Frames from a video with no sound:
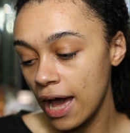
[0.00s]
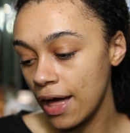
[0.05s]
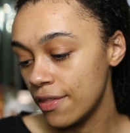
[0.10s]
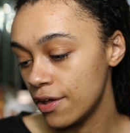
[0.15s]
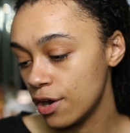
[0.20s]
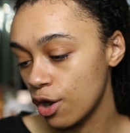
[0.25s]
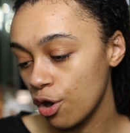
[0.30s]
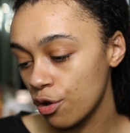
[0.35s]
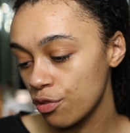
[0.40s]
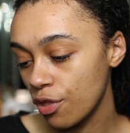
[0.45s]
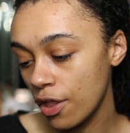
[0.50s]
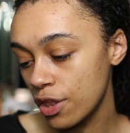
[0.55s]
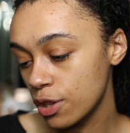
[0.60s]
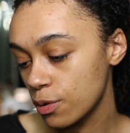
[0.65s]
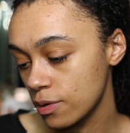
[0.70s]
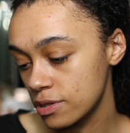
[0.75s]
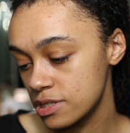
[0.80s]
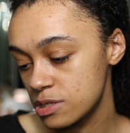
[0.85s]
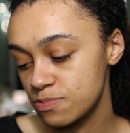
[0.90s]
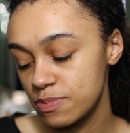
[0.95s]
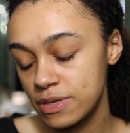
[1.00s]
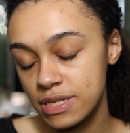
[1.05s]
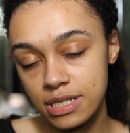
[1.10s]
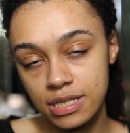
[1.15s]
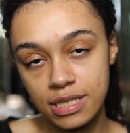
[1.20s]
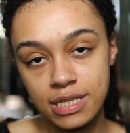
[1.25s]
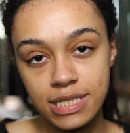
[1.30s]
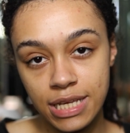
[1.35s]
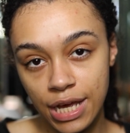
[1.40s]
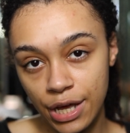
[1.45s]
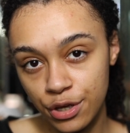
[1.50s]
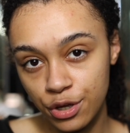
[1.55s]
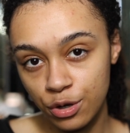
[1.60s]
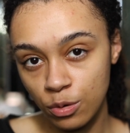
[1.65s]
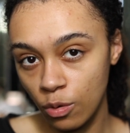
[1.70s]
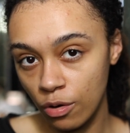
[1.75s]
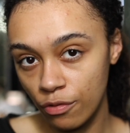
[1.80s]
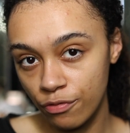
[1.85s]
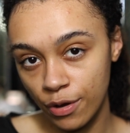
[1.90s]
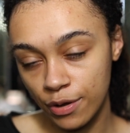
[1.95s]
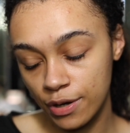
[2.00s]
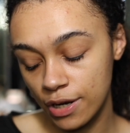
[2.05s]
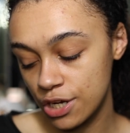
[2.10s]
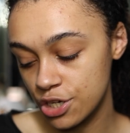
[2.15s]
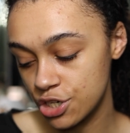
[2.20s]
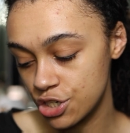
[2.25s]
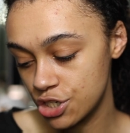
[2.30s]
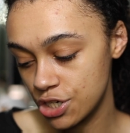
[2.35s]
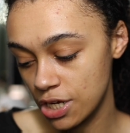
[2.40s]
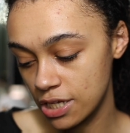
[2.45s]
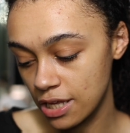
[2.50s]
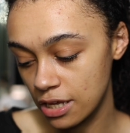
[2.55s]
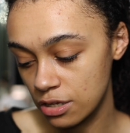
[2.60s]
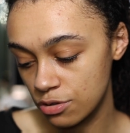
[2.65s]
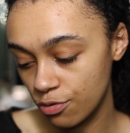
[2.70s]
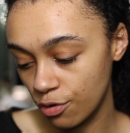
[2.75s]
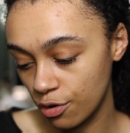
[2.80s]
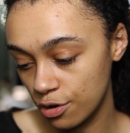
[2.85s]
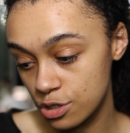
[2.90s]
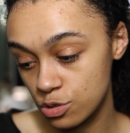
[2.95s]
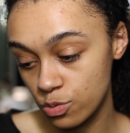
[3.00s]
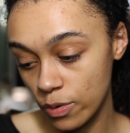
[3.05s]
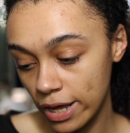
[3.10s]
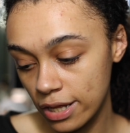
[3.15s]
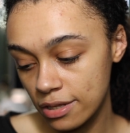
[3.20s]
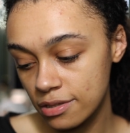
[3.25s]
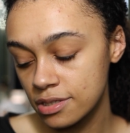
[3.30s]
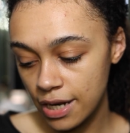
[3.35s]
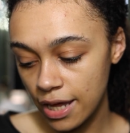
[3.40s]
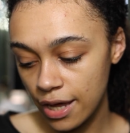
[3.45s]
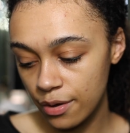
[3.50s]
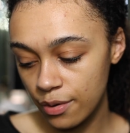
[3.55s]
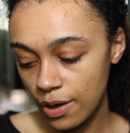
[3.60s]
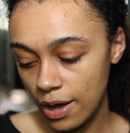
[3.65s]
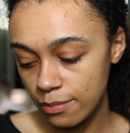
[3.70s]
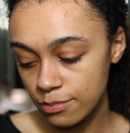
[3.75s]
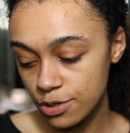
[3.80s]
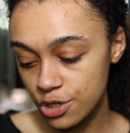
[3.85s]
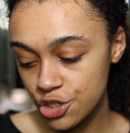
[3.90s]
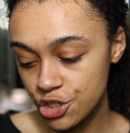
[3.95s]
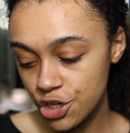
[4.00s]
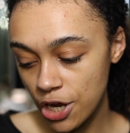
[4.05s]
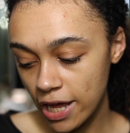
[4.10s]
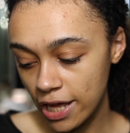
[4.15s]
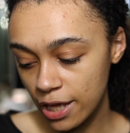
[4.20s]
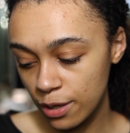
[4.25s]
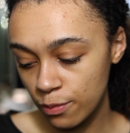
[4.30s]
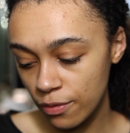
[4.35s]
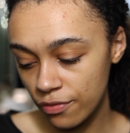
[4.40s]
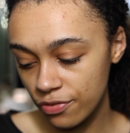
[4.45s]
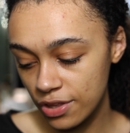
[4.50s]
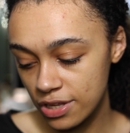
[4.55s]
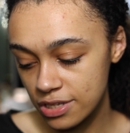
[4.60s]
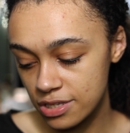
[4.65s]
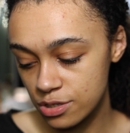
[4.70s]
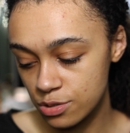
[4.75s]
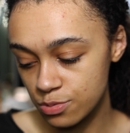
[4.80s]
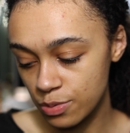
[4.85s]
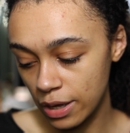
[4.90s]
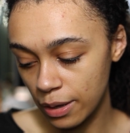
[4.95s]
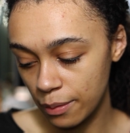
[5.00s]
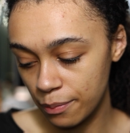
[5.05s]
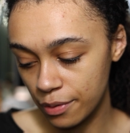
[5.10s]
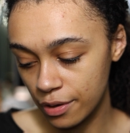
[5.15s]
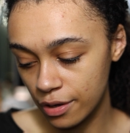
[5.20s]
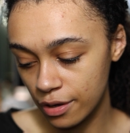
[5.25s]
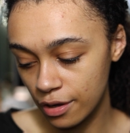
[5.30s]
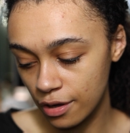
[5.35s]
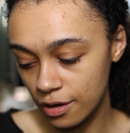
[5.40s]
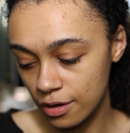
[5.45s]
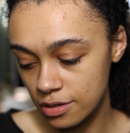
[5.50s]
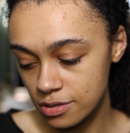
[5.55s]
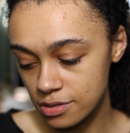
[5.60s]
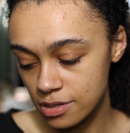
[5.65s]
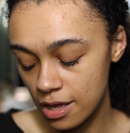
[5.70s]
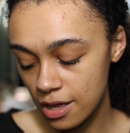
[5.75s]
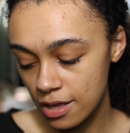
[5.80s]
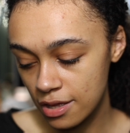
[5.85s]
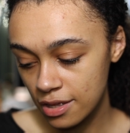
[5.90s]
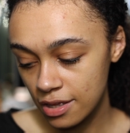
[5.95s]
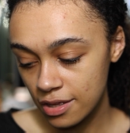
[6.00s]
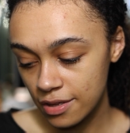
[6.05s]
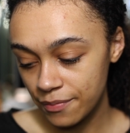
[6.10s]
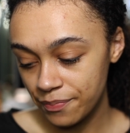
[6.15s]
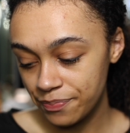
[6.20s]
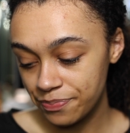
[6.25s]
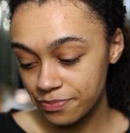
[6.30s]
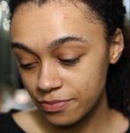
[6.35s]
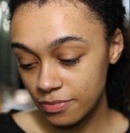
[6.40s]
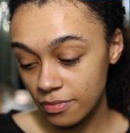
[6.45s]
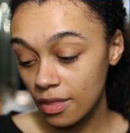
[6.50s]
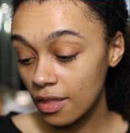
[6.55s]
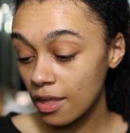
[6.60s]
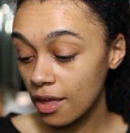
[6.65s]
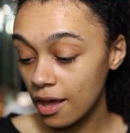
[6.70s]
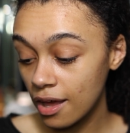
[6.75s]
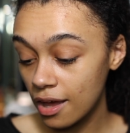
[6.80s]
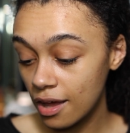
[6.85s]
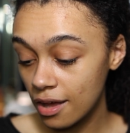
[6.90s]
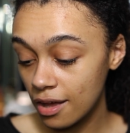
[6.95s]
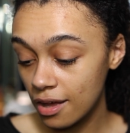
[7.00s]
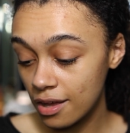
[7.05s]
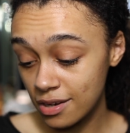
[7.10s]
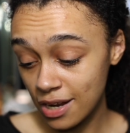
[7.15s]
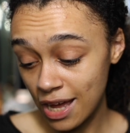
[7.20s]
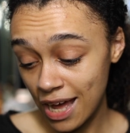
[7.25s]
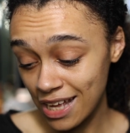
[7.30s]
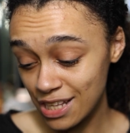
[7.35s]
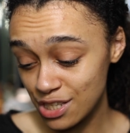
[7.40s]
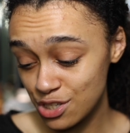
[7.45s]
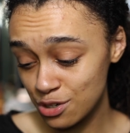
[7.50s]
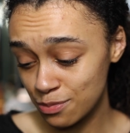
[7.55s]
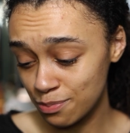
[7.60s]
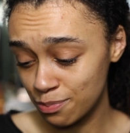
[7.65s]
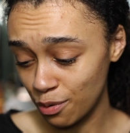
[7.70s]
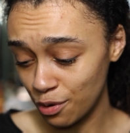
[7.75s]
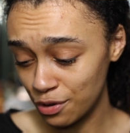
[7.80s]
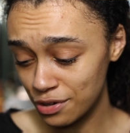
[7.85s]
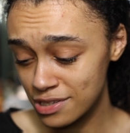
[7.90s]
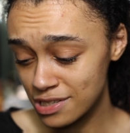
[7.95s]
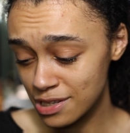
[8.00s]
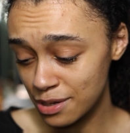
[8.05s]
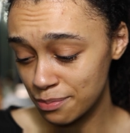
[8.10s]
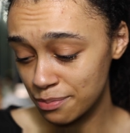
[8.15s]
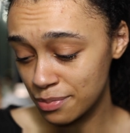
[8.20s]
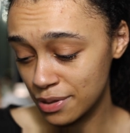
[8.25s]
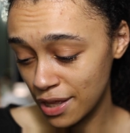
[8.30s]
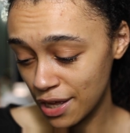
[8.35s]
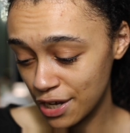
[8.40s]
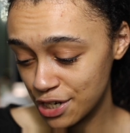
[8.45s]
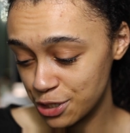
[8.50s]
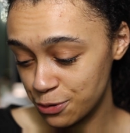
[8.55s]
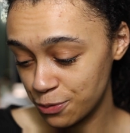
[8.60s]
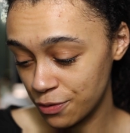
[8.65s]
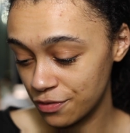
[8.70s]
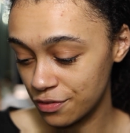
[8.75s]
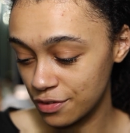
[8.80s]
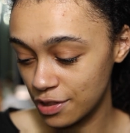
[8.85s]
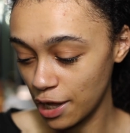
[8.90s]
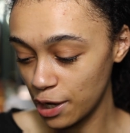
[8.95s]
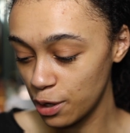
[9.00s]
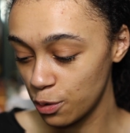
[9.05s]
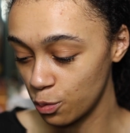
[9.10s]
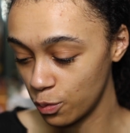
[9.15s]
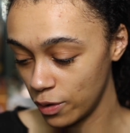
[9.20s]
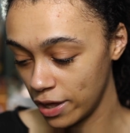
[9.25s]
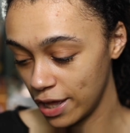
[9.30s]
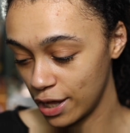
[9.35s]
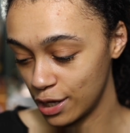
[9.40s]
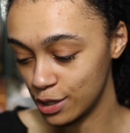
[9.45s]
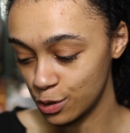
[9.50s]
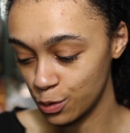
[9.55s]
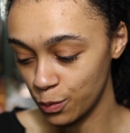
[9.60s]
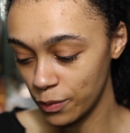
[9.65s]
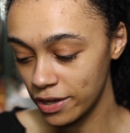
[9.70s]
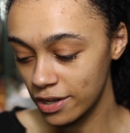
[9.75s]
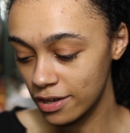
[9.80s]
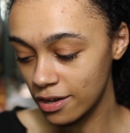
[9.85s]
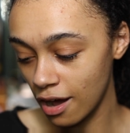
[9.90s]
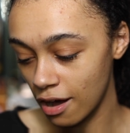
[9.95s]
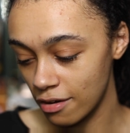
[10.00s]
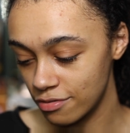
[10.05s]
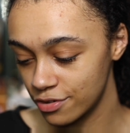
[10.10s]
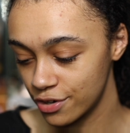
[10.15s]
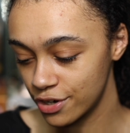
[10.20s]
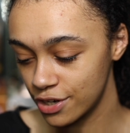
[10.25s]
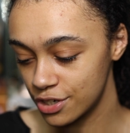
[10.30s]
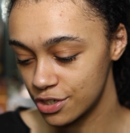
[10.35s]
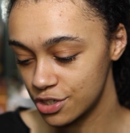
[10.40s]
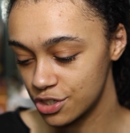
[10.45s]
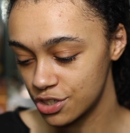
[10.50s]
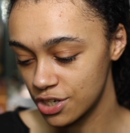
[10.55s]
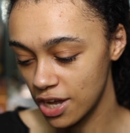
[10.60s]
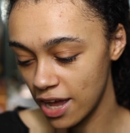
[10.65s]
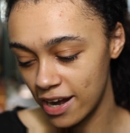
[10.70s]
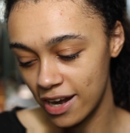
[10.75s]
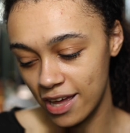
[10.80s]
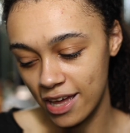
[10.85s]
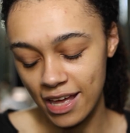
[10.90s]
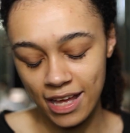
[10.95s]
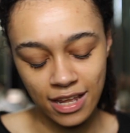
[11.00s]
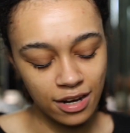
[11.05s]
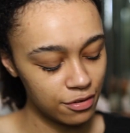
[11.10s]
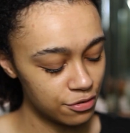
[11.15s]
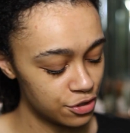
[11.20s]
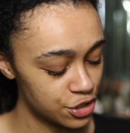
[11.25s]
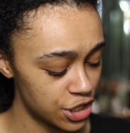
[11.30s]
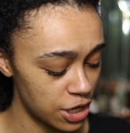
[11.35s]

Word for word: and then all the other ones basically tell you what foundation shade that's for as well. Now I'm just checking with this as well because enhance your body's complexion with lightweight glowing coverage and a hint of